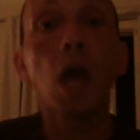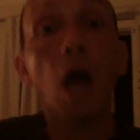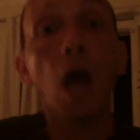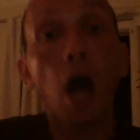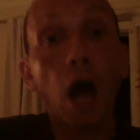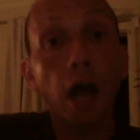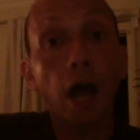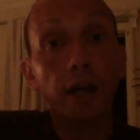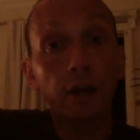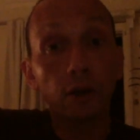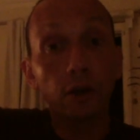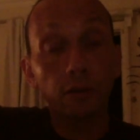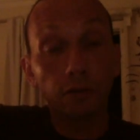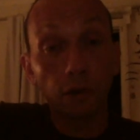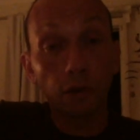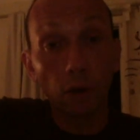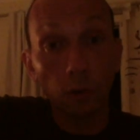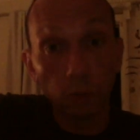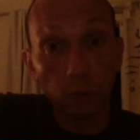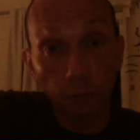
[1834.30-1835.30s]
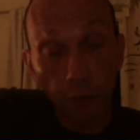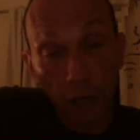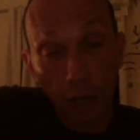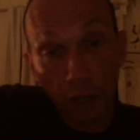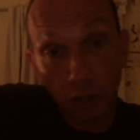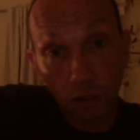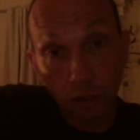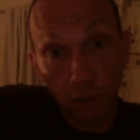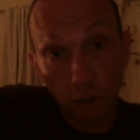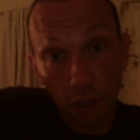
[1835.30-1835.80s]
I go for
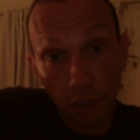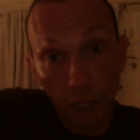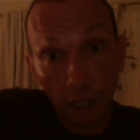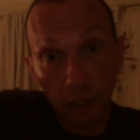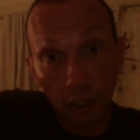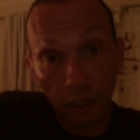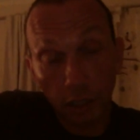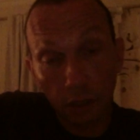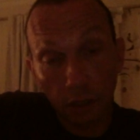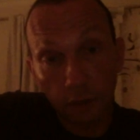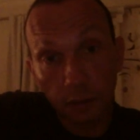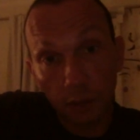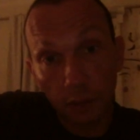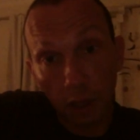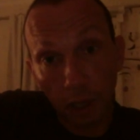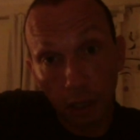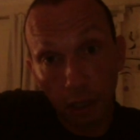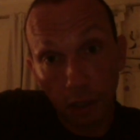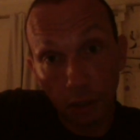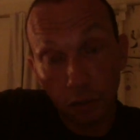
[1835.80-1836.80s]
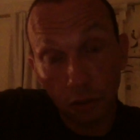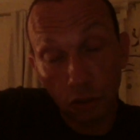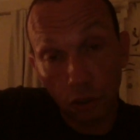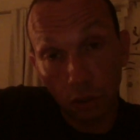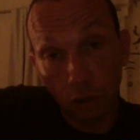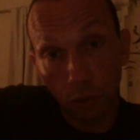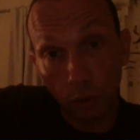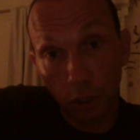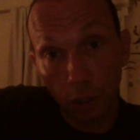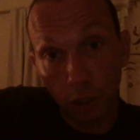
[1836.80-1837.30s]
old-fashioned techniques like
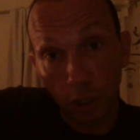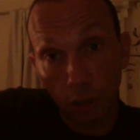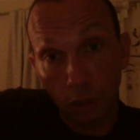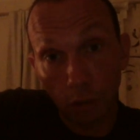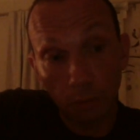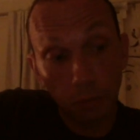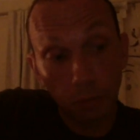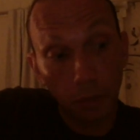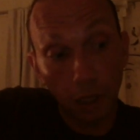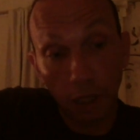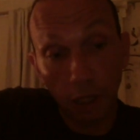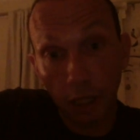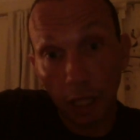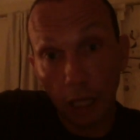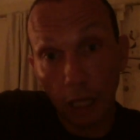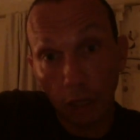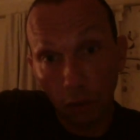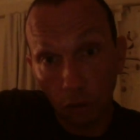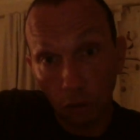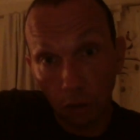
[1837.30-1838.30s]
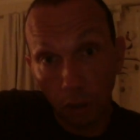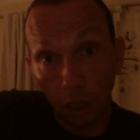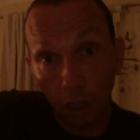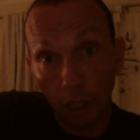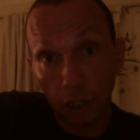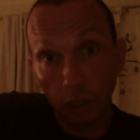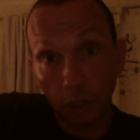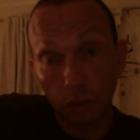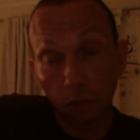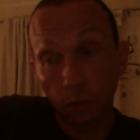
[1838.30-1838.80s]
shooting by
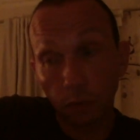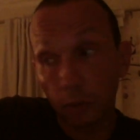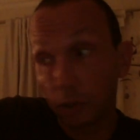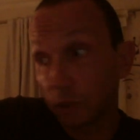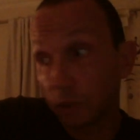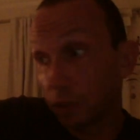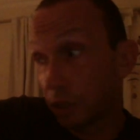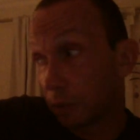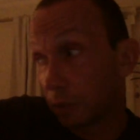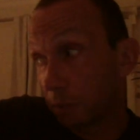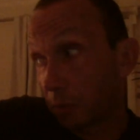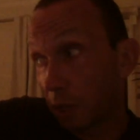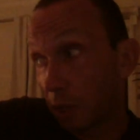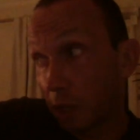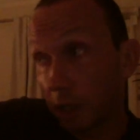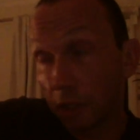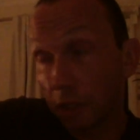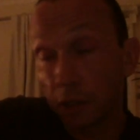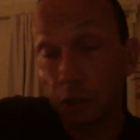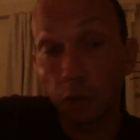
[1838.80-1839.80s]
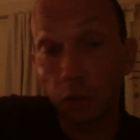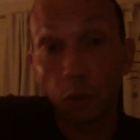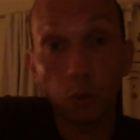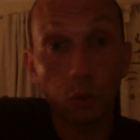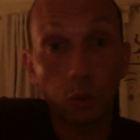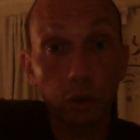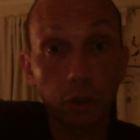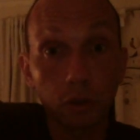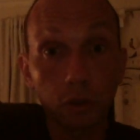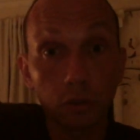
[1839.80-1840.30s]
candlelight with a dim light in the
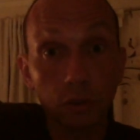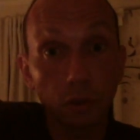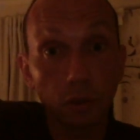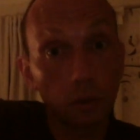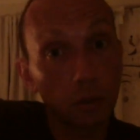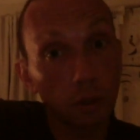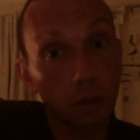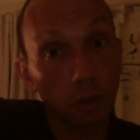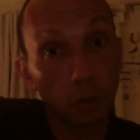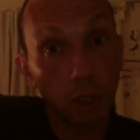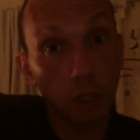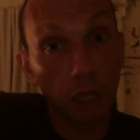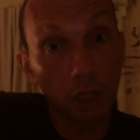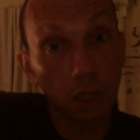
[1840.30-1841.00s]
corners so that you can't